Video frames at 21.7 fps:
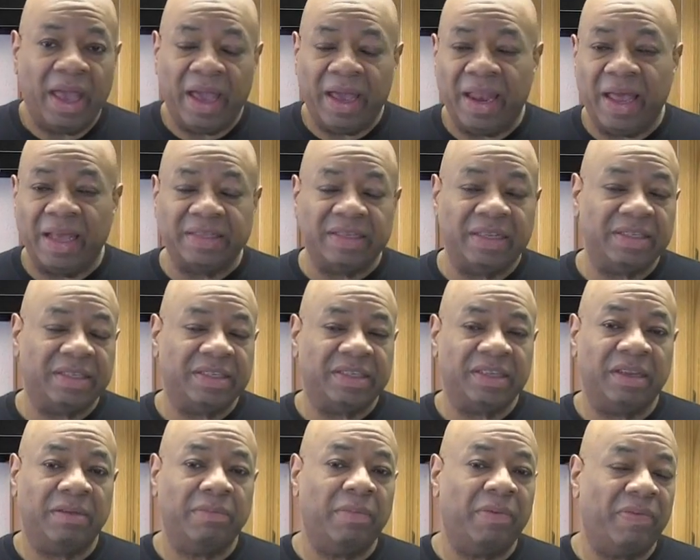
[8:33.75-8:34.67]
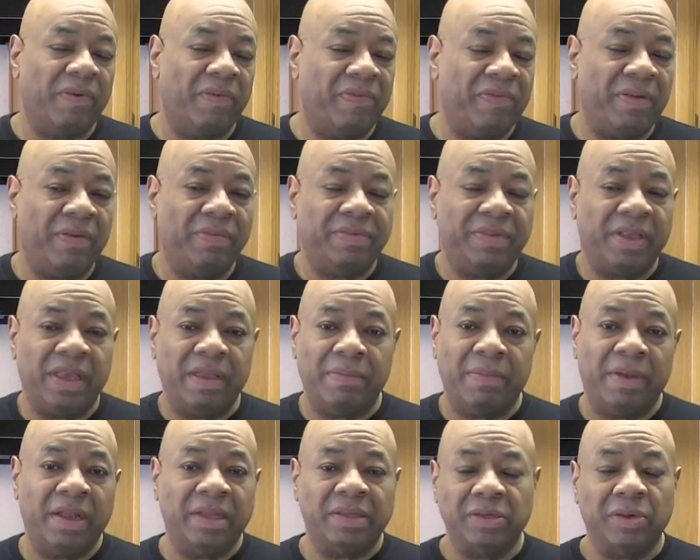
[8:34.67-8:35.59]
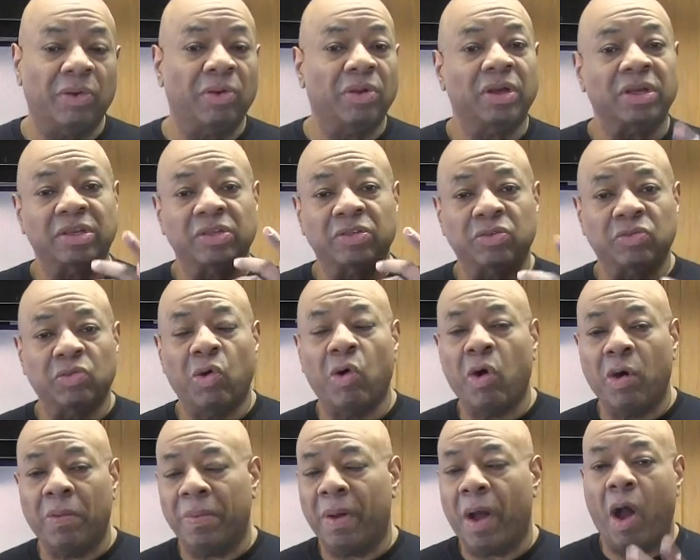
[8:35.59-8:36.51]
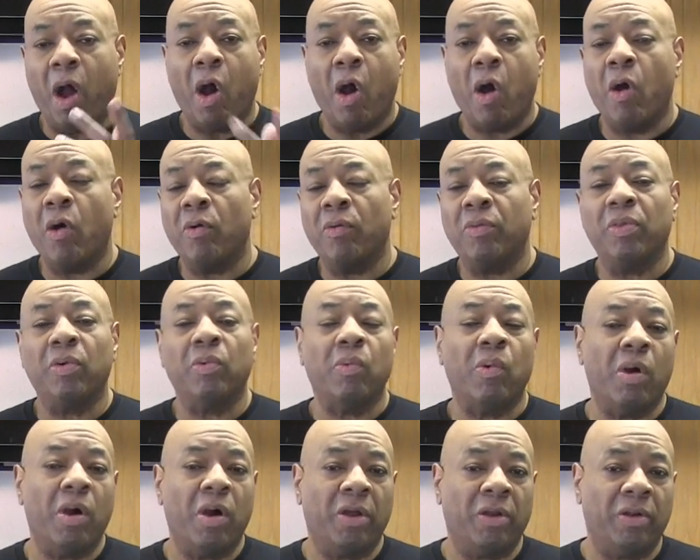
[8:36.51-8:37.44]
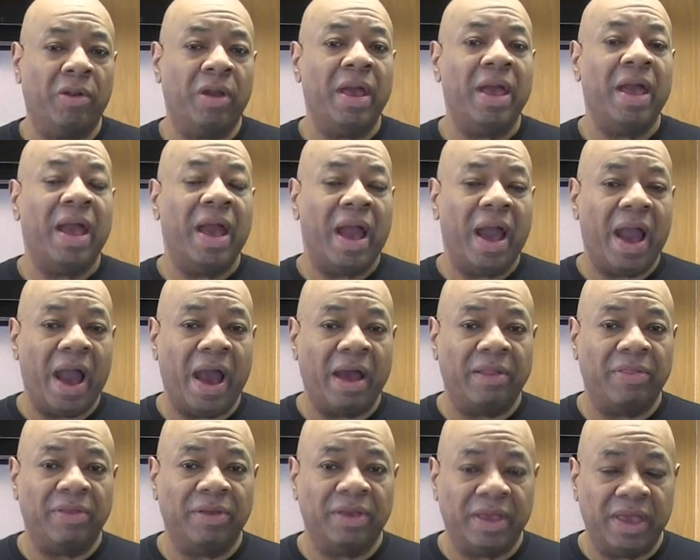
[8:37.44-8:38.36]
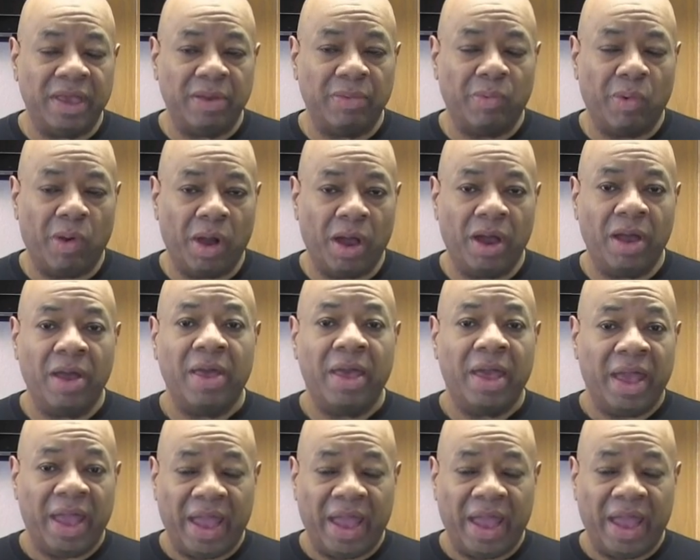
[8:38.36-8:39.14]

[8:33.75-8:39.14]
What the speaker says: And as it simmers for 15 minutes, it's going to absorb all the water out of the quinoa.